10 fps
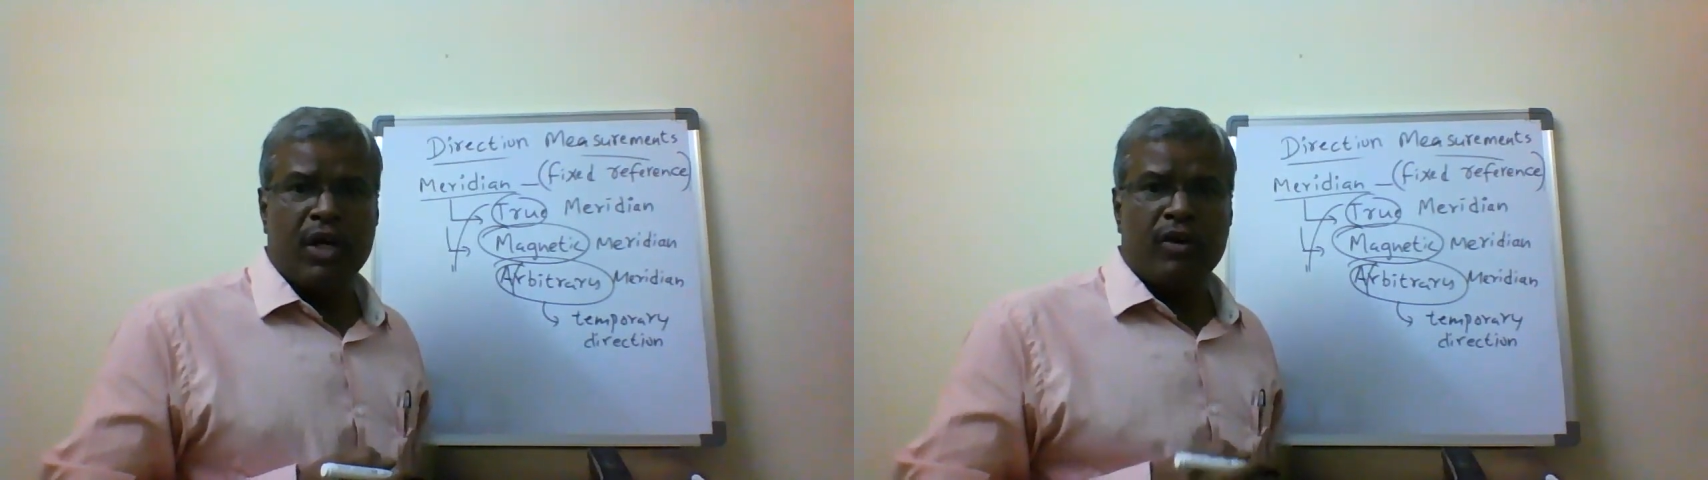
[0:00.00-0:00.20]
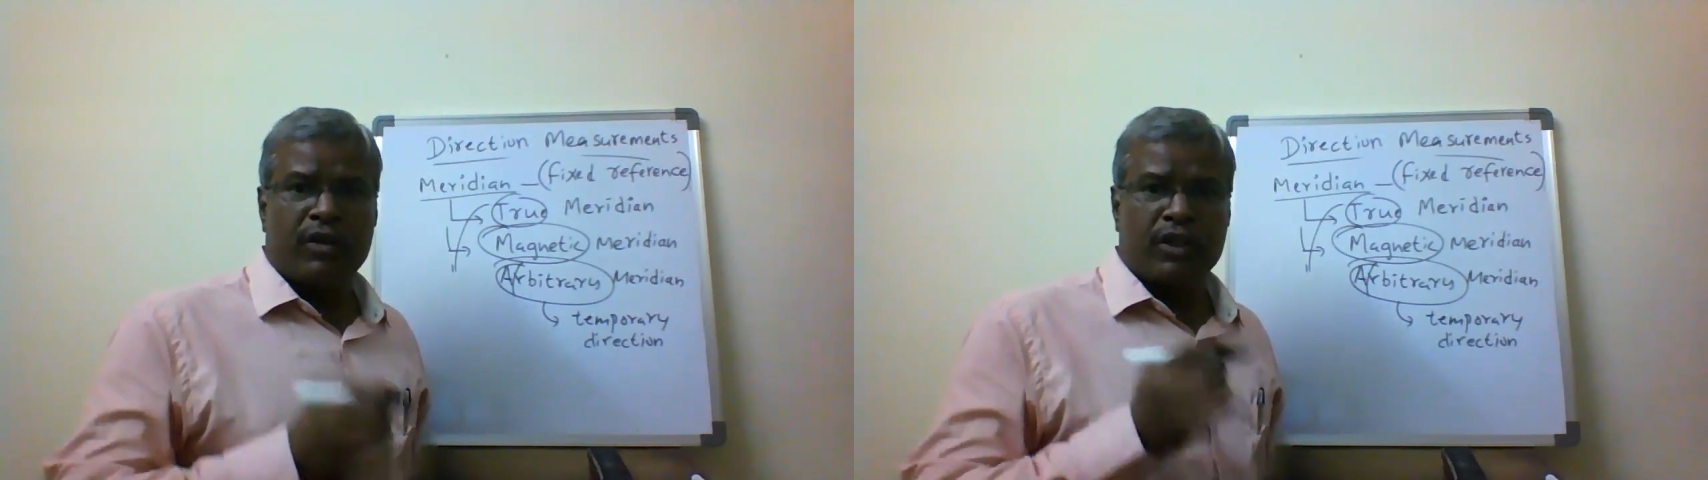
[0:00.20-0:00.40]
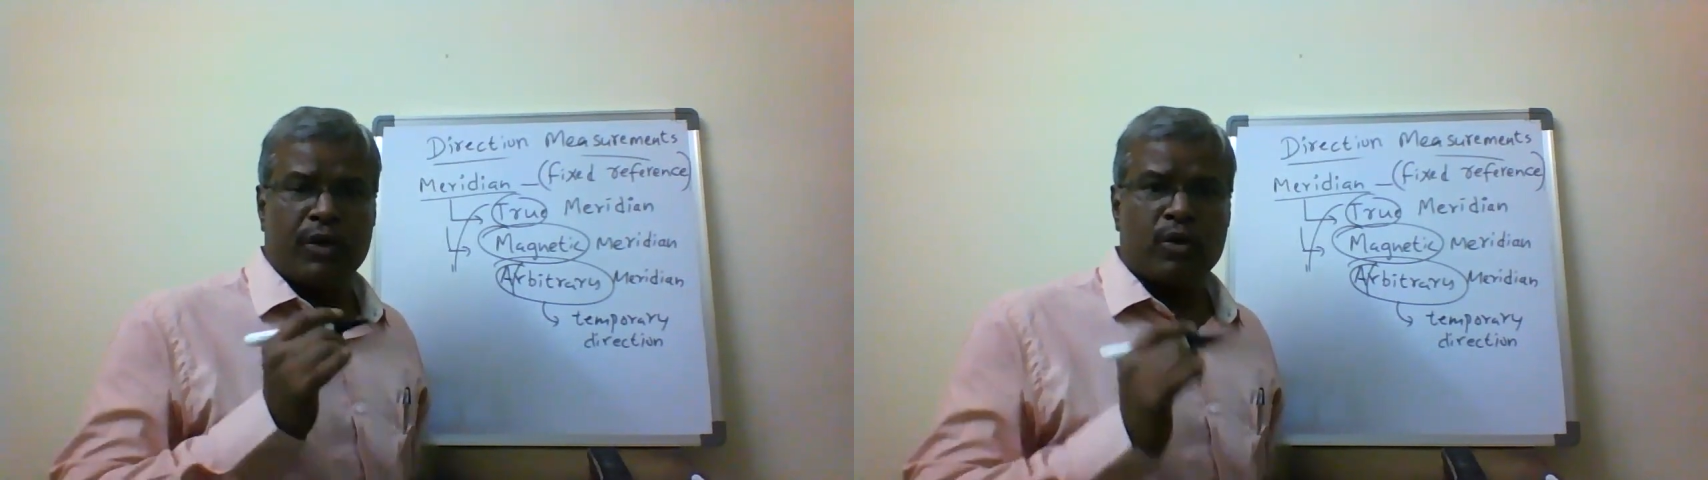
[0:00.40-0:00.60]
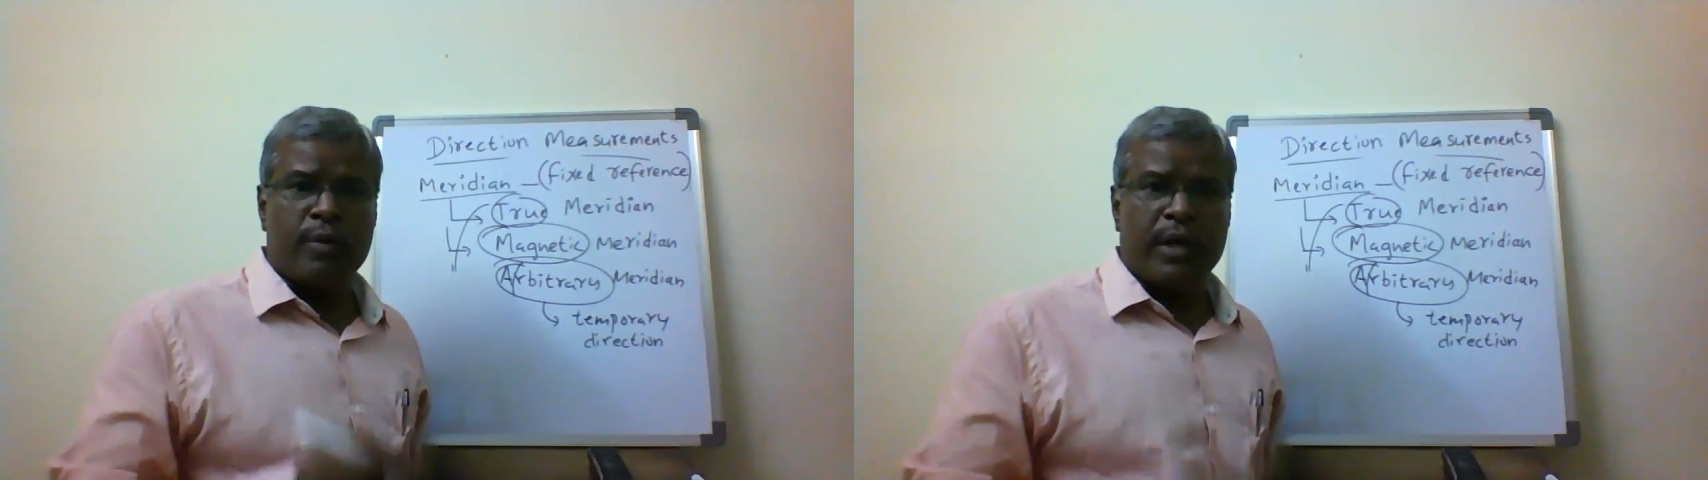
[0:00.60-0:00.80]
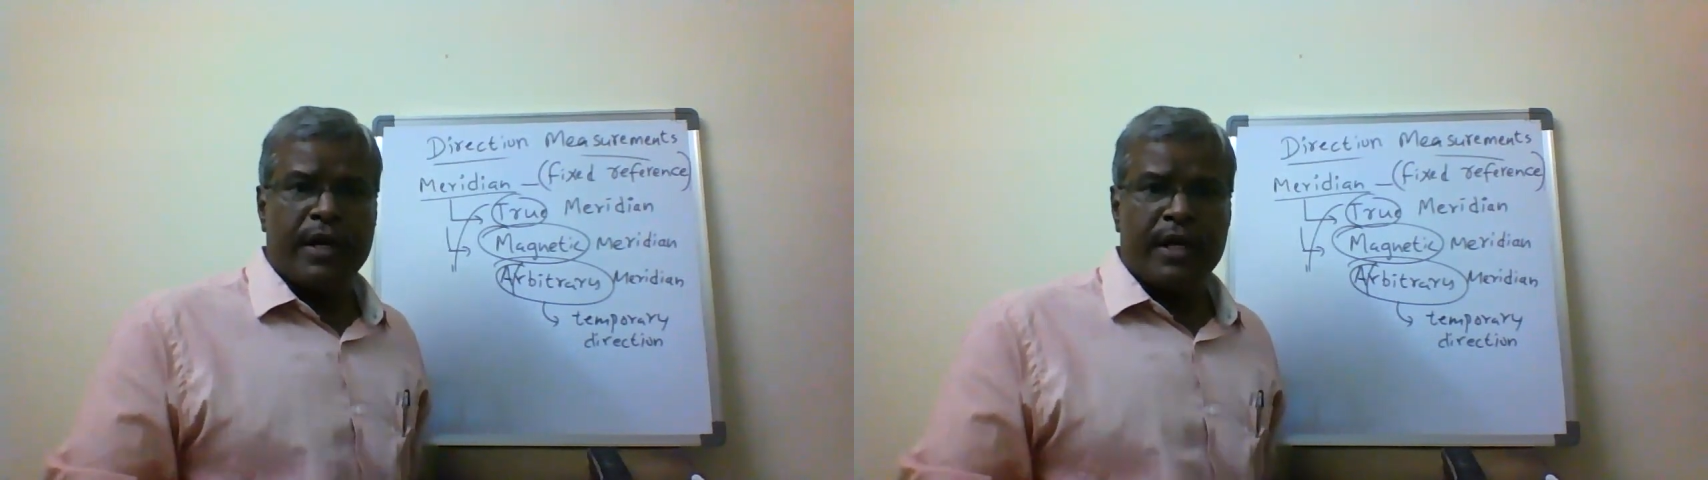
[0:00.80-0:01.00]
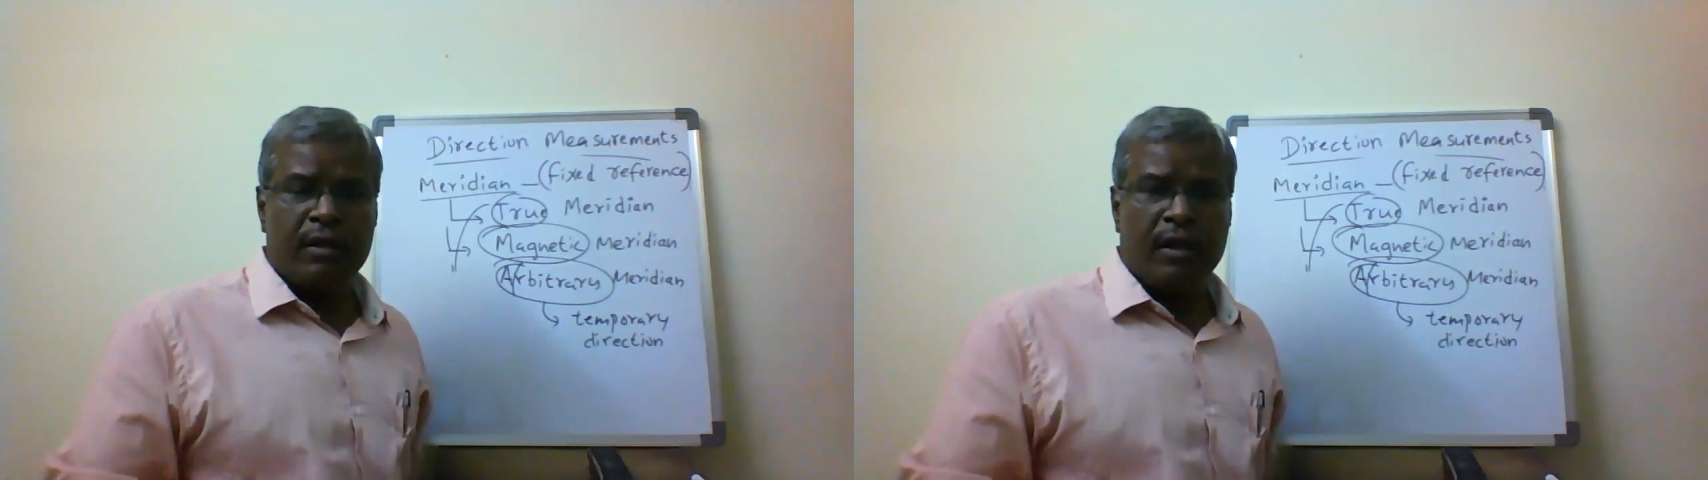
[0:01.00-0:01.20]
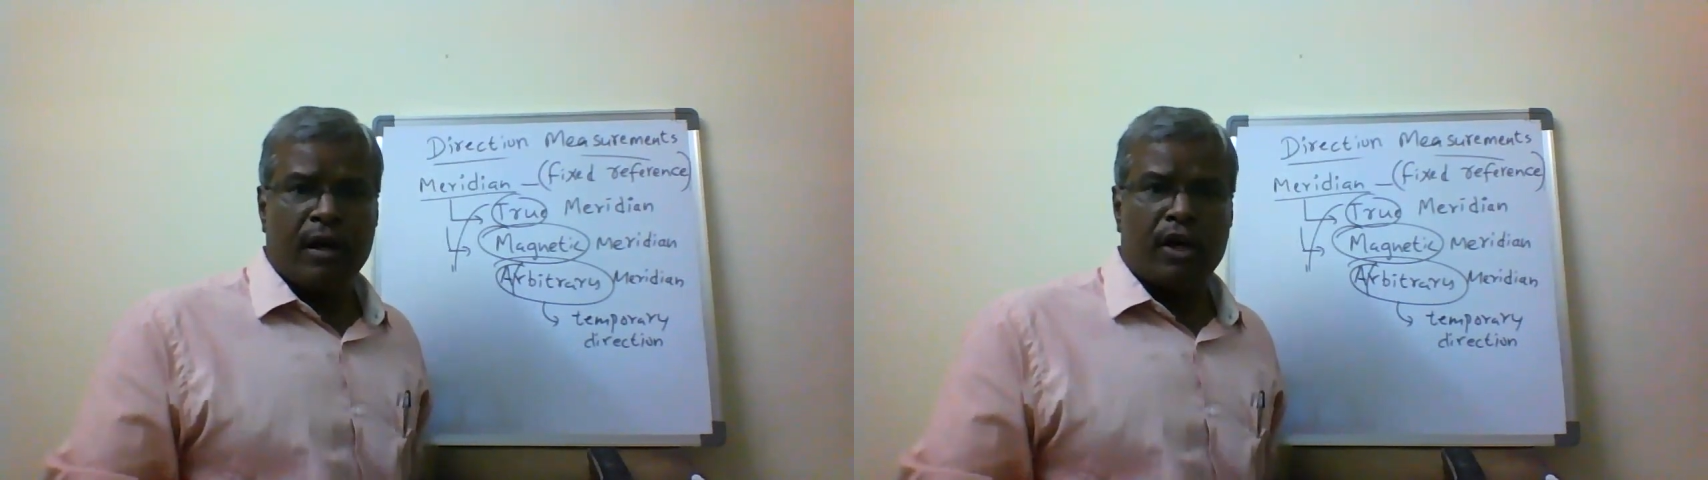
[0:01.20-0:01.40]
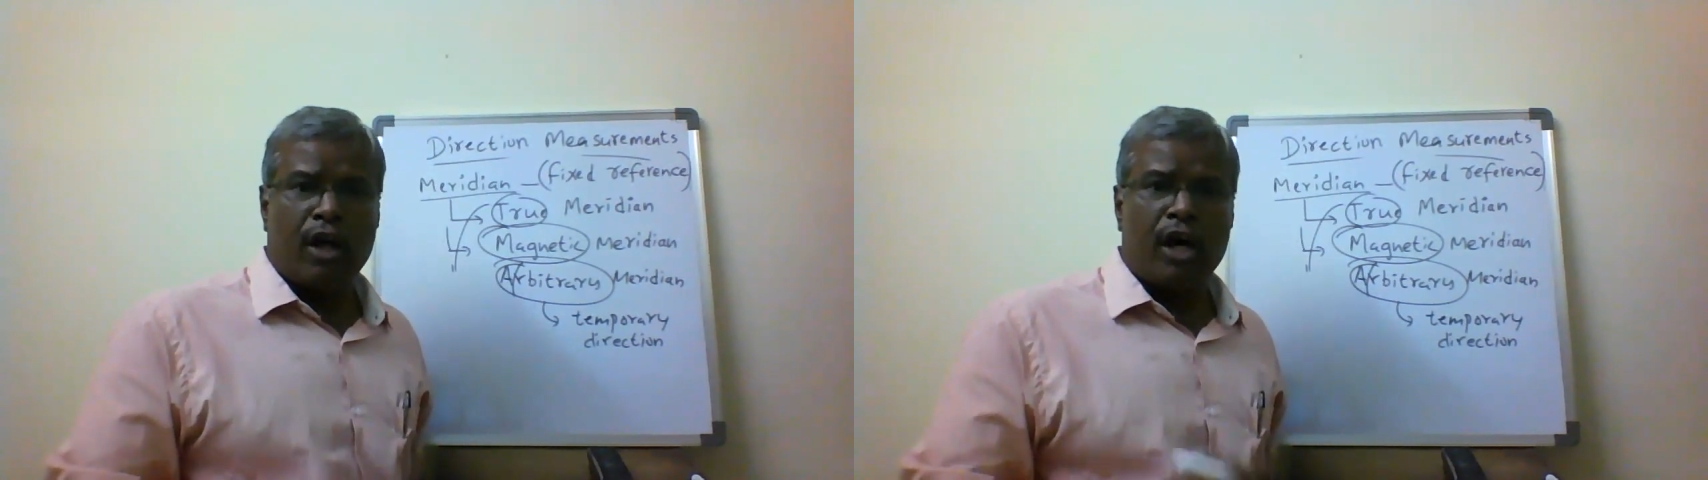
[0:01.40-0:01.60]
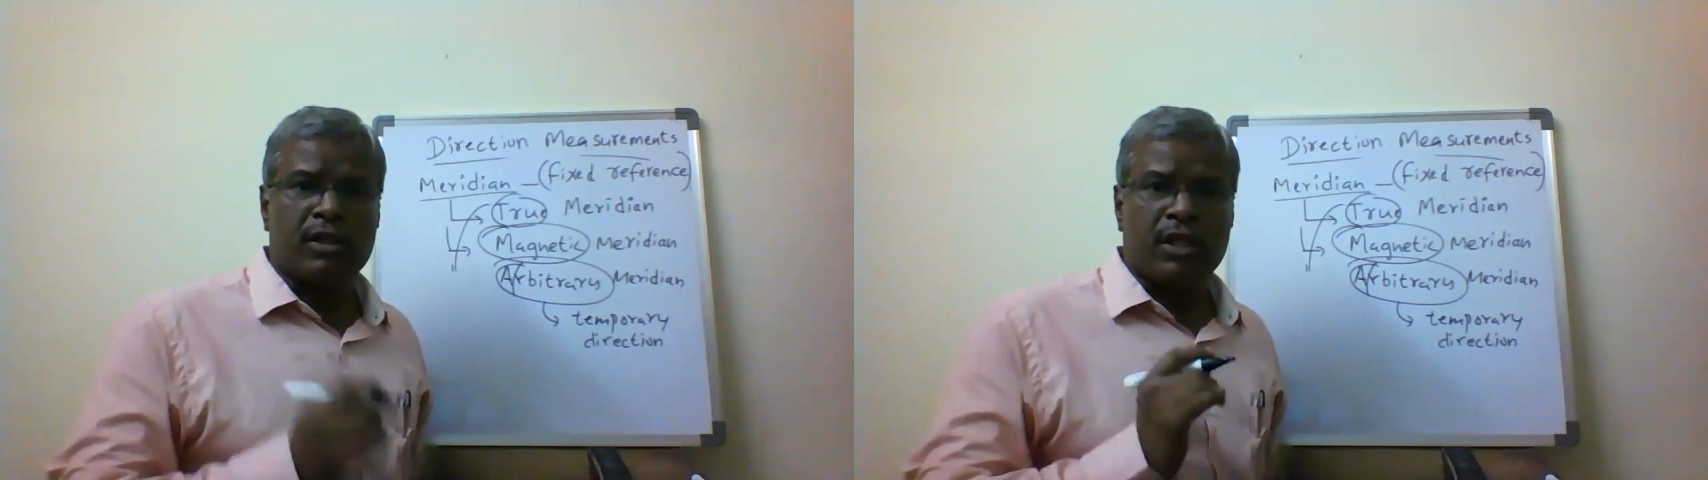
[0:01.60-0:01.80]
For the true meridian, north